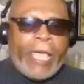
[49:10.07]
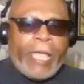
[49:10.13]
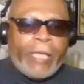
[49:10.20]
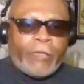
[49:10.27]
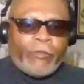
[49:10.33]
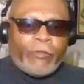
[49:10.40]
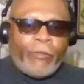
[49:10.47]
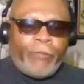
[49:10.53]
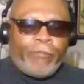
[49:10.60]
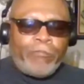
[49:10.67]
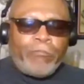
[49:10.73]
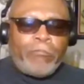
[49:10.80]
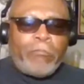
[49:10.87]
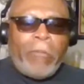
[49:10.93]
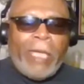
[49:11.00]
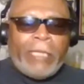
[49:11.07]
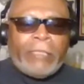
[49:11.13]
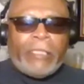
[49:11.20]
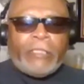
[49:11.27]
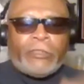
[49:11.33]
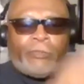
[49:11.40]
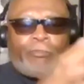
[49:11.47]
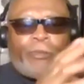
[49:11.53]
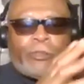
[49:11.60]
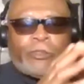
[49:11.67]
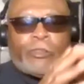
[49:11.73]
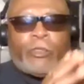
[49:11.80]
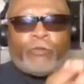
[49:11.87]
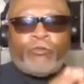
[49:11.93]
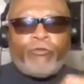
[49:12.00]
puts a tremendous
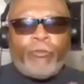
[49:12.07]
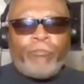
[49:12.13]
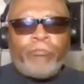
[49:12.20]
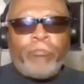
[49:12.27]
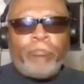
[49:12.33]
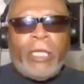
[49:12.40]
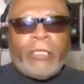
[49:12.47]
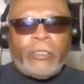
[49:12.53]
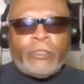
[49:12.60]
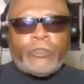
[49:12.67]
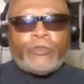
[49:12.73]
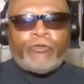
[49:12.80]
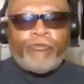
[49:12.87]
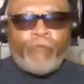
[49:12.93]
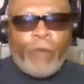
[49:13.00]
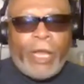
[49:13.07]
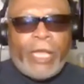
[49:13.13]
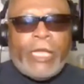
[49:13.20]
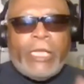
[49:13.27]
strain on a